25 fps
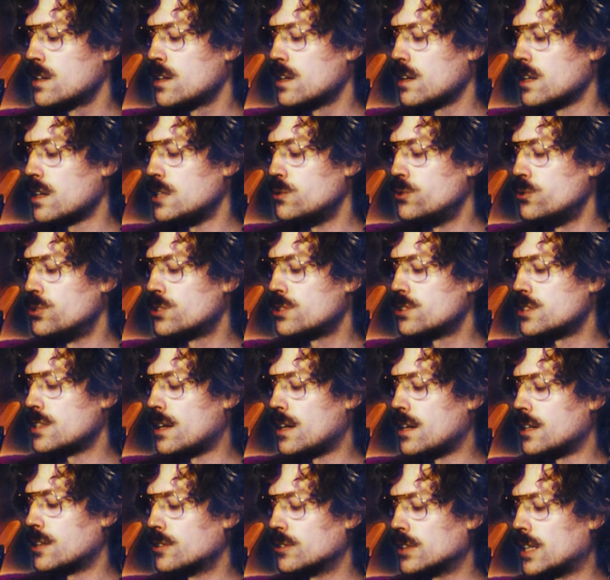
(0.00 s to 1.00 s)
He was
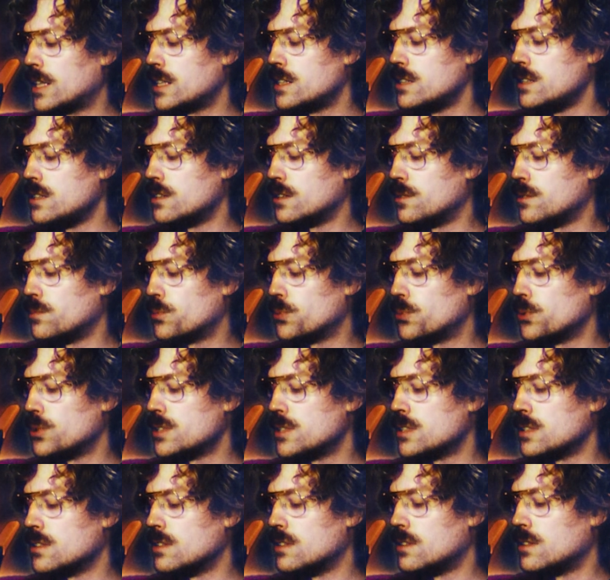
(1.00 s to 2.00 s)
staying right here in
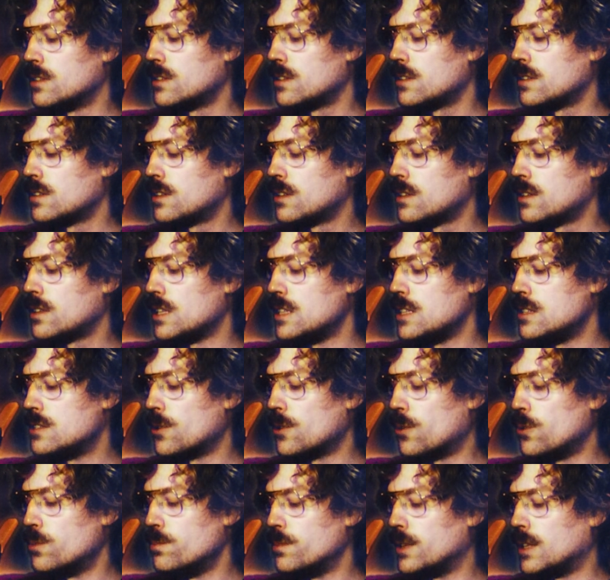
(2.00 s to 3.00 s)
prison, he
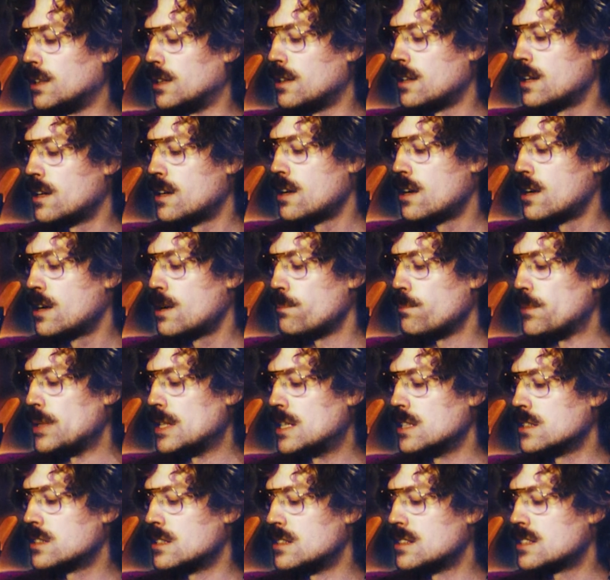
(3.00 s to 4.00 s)
told me,
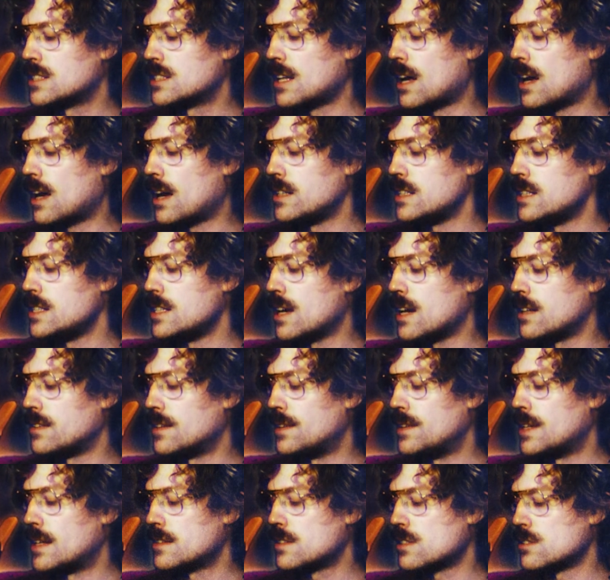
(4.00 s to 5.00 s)
because inside he had the
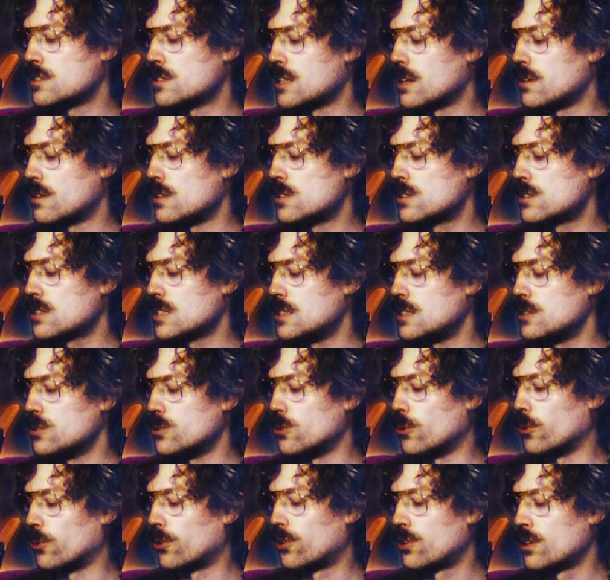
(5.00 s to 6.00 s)
necessary
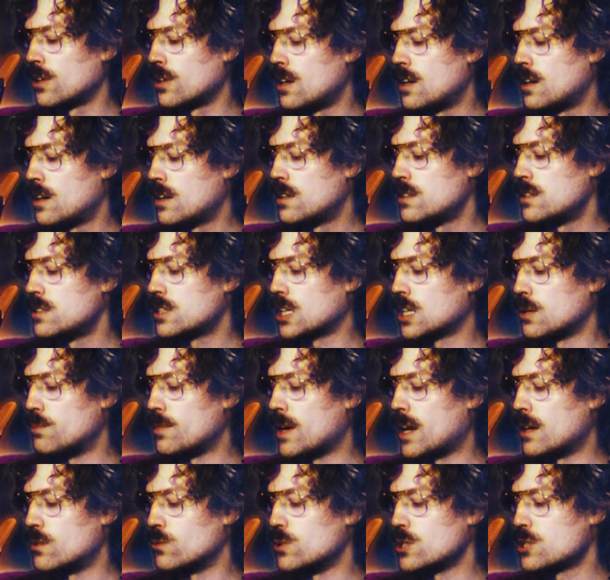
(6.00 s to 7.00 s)
skills to
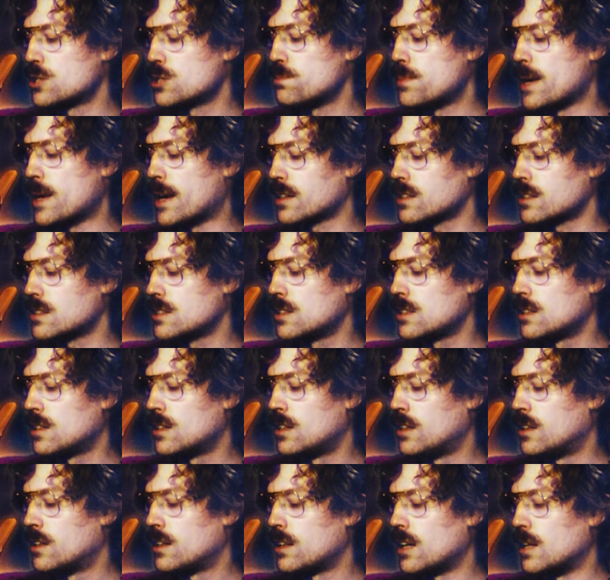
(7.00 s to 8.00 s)
command respect
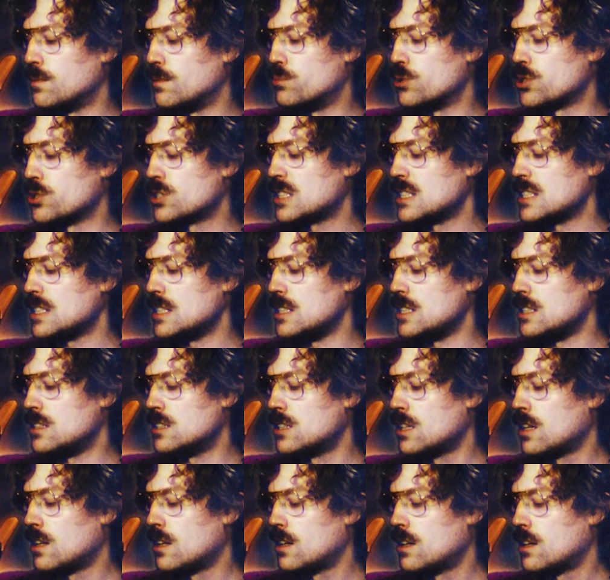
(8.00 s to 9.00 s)
and prestige,
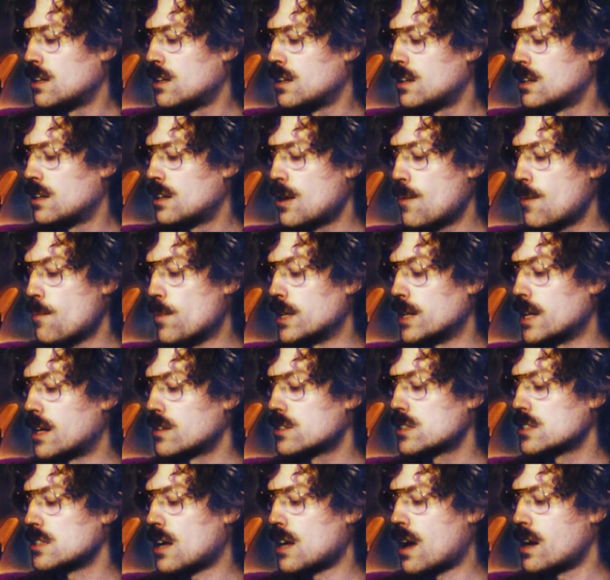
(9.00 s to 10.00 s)
but
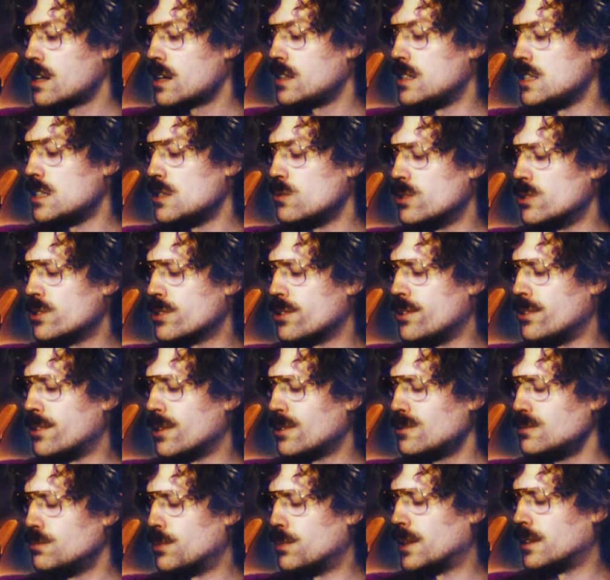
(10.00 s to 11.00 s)
outside he was a
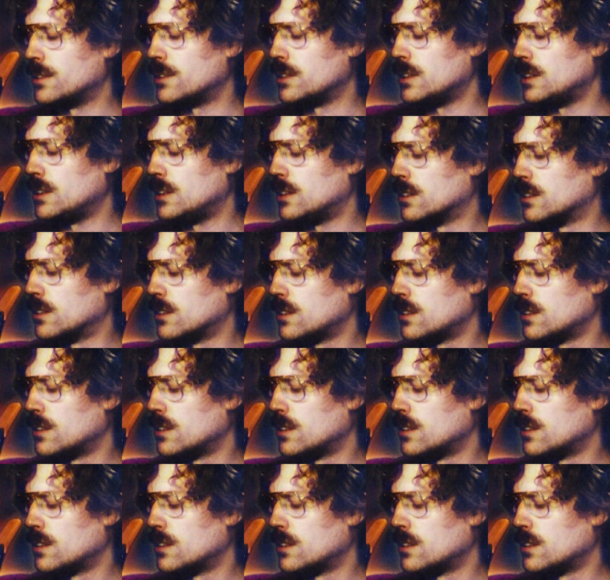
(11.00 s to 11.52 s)
nobody.